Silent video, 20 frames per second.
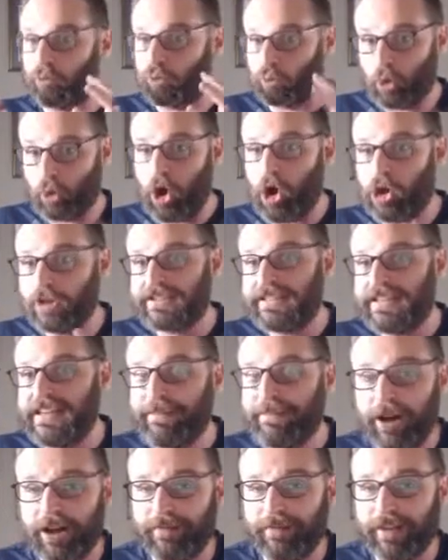raw
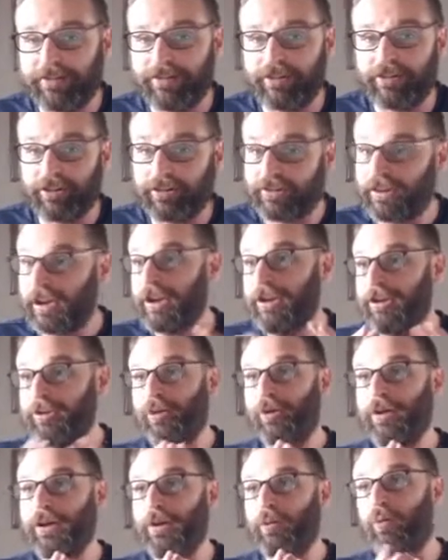debug messages,
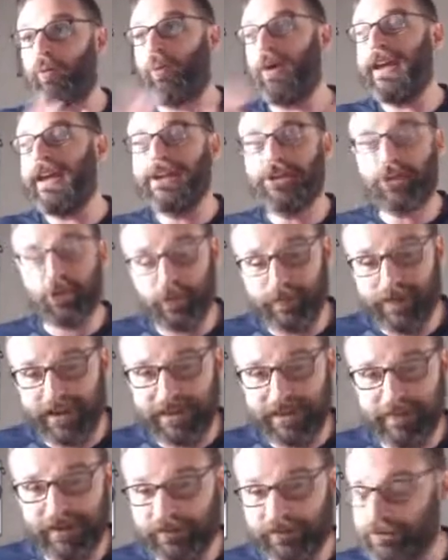you'll get way too
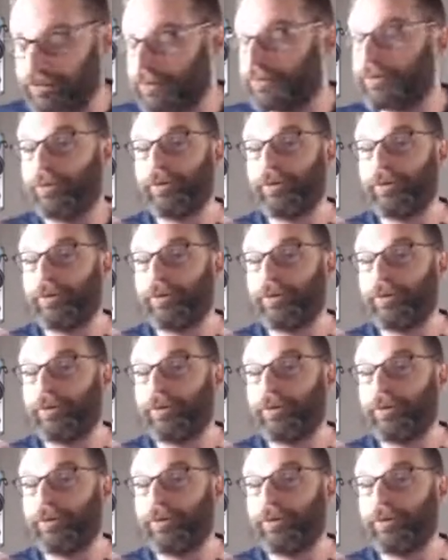many messages.